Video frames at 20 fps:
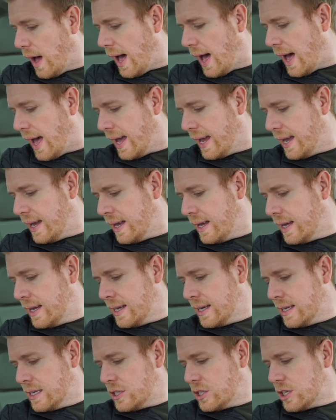I
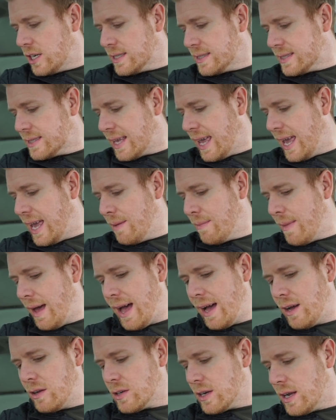just came
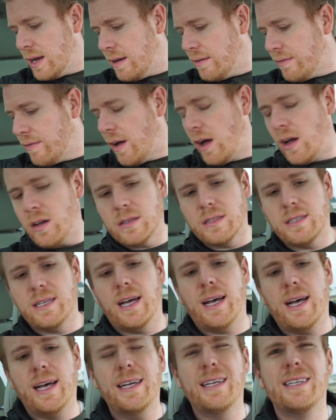out of
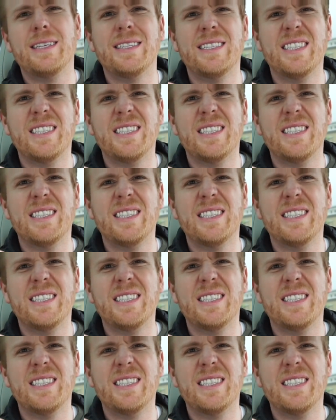Ulta.